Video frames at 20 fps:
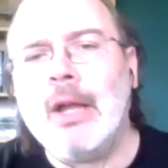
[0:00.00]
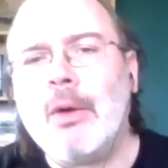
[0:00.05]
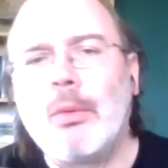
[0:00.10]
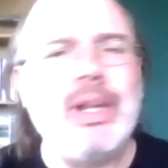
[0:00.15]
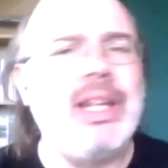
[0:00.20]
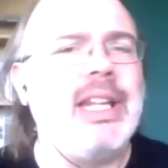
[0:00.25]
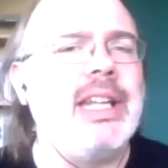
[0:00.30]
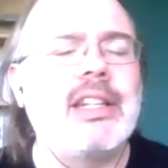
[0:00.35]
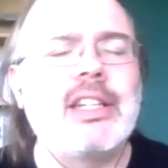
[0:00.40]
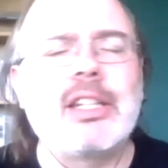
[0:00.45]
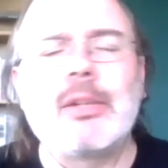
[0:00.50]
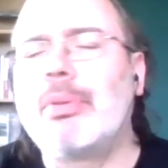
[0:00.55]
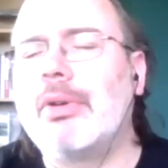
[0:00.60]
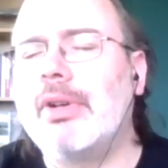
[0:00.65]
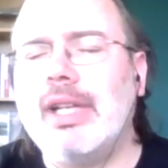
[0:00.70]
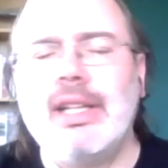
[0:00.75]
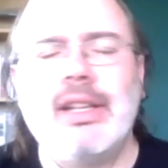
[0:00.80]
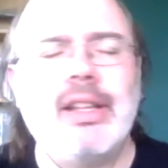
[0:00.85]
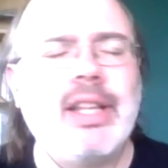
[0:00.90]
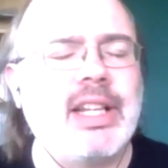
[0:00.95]
We needed to
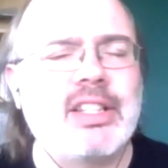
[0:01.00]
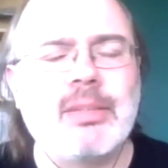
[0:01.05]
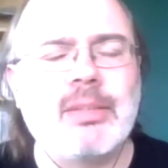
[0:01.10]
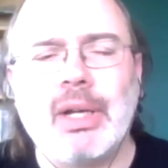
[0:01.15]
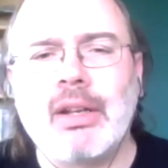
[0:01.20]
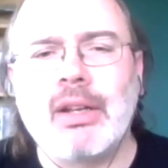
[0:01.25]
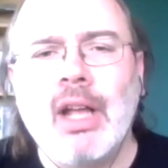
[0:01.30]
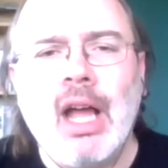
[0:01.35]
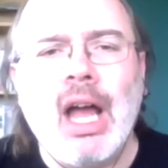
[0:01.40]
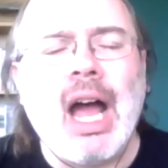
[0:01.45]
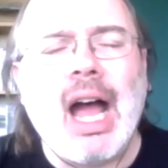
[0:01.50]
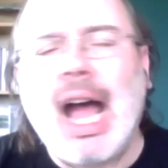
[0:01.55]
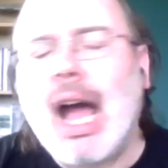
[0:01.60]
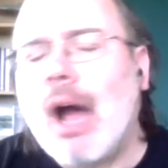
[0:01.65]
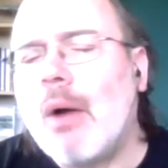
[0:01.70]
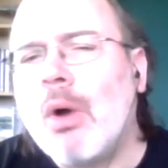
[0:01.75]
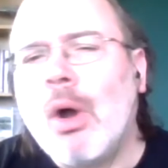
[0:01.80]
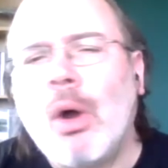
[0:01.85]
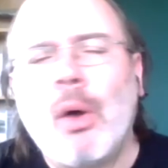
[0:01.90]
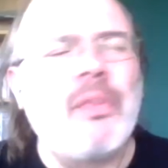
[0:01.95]
put in things about
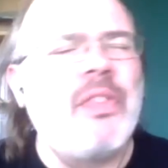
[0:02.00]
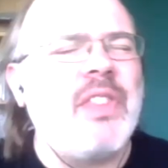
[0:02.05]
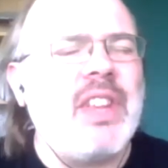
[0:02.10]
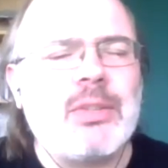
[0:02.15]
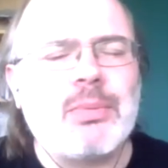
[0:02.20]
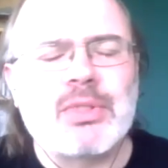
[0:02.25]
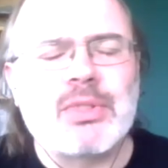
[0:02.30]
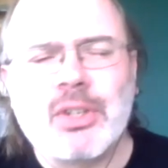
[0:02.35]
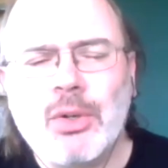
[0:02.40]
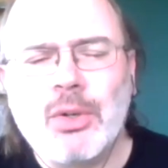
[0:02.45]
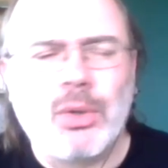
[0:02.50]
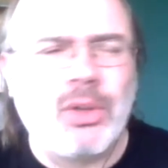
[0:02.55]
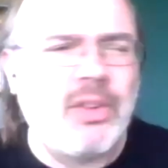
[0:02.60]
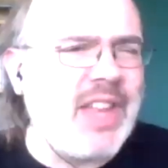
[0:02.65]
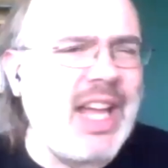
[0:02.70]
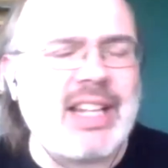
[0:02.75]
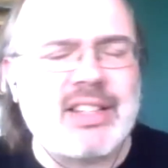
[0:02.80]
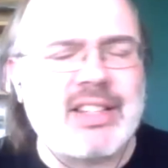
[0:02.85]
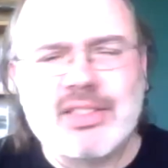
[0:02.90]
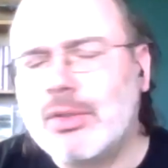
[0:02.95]
how this was cool,
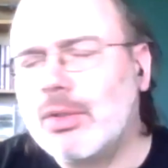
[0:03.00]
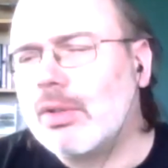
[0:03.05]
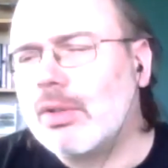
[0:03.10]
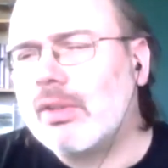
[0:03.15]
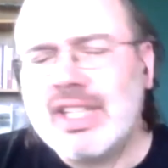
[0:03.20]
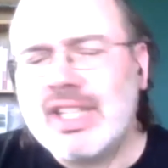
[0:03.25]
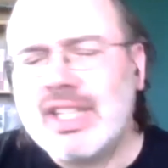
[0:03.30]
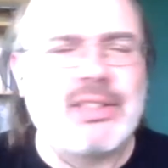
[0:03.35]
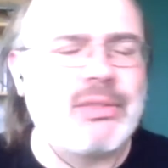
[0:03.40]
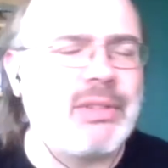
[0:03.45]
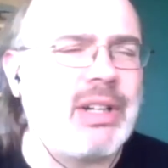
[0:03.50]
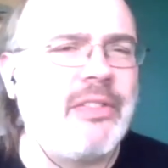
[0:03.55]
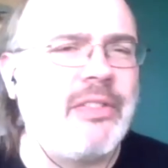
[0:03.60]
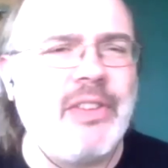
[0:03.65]
that's cool, these are our